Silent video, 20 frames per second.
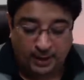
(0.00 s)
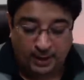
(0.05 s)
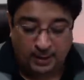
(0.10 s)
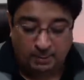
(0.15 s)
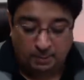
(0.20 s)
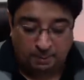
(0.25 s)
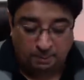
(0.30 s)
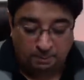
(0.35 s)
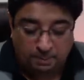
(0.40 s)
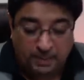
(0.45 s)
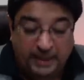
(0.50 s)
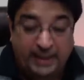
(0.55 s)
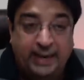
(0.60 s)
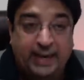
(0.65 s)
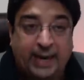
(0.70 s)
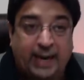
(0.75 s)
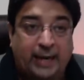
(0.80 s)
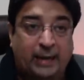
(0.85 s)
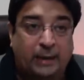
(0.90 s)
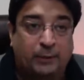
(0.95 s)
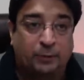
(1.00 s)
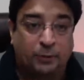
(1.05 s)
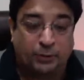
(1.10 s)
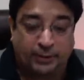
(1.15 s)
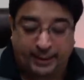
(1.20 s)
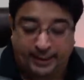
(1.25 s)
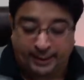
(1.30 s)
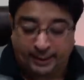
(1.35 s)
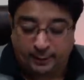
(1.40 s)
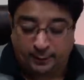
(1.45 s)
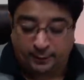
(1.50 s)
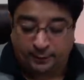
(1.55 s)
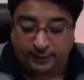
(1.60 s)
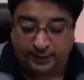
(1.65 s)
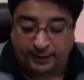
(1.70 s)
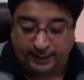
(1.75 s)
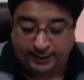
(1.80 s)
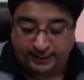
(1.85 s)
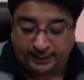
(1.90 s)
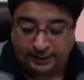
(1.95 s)
I'm a big advocate
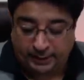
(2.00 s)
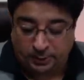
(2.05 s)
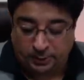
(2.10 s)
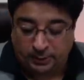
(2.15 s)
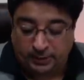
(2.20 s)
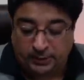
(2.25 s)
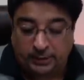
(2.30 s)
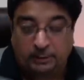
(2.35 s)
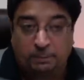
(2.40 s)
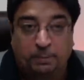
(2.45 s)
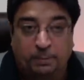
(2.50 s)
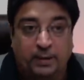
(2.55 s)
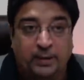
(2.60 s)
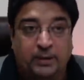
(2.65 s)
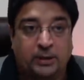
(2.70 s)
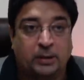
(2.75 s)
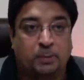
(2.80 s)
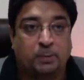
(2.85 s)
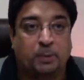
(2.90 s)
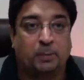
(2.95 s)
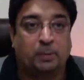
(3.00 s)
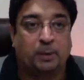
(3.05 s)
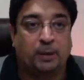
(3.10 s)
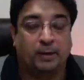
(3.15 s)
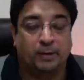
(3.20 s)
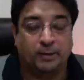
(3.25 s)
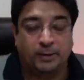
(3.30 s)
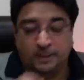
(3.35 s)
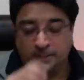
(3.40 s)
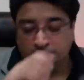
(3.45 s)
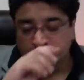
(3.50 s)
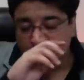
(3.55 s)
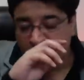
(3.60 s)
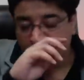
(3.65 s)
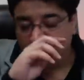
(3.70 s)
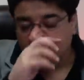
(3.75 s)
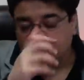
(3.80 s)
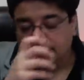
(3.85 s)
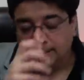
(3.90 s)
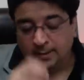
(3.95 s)
of 80-20 principle because
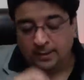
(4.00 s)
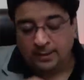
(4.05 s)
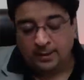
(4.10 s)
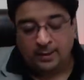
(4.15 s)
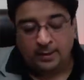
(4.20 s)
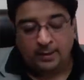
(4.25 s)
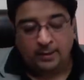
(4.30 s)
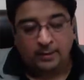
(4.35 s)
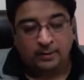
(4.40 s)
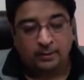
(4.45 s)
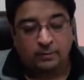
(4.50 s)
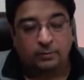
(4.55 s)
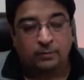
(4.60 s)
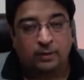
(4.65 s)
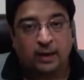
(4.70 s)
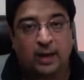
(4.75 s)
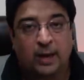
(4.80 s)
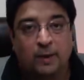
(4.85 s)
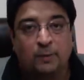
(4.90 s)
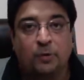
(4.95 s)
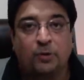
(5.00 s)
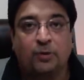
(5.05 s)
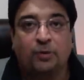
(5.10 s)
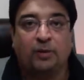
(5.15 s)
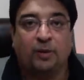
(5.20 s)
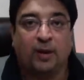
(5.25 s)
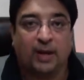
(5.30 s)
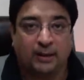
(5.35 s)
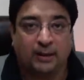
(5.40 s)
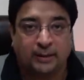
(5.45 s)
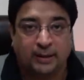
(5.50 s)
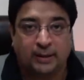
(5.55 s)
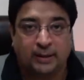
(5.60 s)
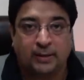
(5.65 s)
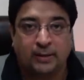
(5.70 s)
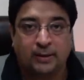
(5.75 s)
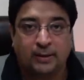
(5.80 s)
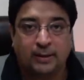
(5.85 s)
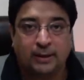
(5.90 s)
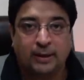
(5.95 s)
I would
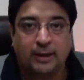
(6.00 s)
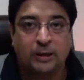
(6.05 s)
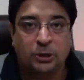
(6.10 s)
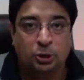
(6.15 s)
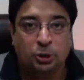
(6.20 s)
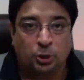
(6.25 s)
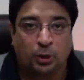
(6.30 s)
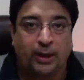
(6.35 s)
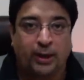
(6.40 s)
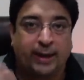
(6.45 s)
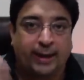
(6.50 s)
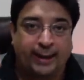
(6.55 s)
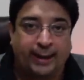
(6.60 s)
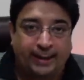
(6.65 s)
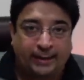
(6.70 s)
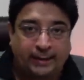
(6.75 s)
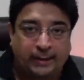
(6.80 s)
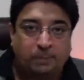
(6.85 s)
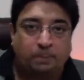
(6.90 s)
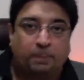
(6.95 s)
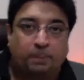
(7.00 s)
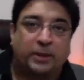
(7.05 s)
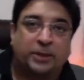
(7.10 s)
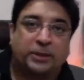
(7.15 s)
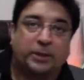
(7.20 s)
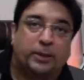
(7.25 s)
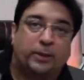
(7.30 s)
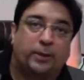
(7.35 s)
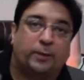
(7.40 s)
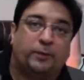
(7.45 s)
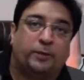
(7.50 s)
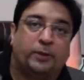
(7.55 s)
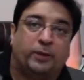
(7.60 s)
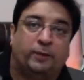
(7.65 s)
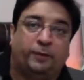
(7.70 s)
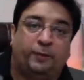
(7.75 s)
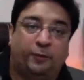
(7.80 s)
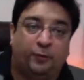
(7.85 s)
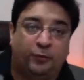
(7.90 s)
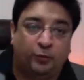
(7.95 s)
rather enjoy 80% of
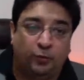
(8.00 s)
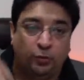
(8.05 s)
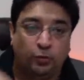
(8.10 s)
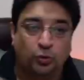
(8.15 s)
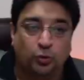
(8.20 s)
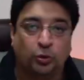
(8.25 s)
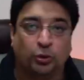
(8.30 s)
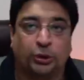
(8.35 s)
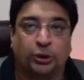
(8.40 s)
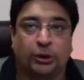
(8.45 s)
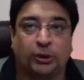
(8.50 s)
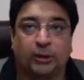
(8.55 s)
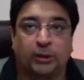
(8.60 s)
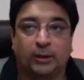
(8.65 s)
the fruit